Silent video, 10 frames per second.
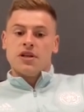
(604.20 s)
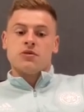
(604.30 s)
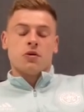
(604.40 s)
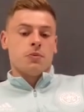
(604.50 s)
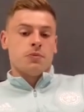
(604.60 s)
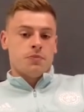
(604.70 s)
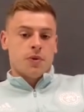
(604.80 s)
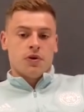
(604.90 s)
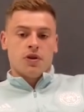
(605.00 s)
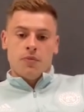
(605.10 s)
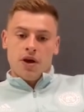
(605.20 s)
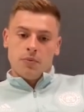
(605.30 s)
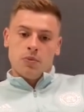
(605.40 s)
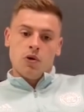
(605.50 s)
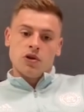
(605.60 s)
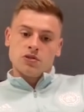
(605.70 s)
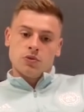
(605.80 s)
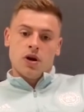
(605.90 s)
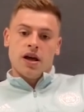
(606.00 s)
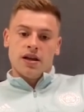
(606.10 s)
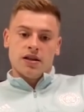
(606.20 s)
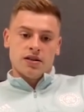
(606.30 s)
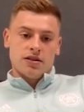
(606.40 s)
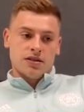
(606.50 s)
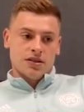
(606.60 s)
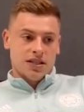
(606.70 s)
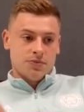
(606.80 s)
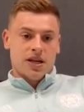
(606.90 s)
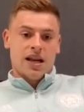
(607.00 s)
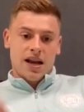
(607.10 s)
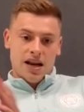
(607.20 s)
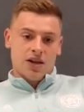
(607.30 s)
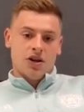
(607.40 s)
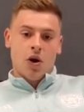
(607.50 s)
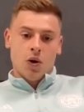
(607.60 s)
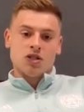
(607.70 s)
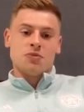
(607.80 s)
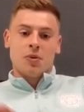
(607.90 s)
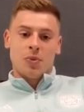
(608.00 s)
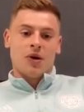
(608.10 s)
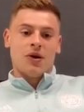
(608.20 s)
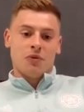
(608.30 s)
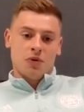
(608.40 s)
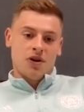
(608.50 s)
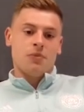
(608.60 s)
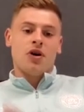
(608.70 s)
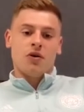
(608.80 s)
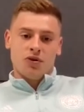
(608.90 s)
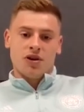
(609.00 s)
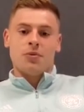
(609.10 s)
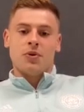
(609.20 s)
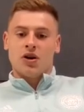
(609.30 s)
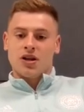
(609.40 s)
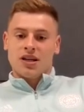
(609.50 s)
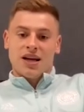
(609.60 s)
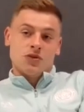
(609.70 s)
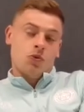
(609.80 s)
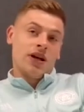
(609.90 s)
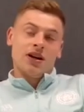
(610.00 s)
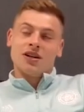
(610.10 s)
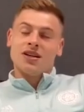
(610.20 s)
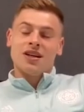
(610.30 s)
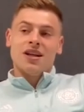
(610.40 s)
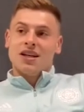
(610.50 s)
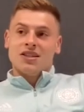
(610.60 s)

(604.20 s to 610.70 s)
that for me has one been one of the main points where he's been you know on to me about that running behind, running behind. As a winger,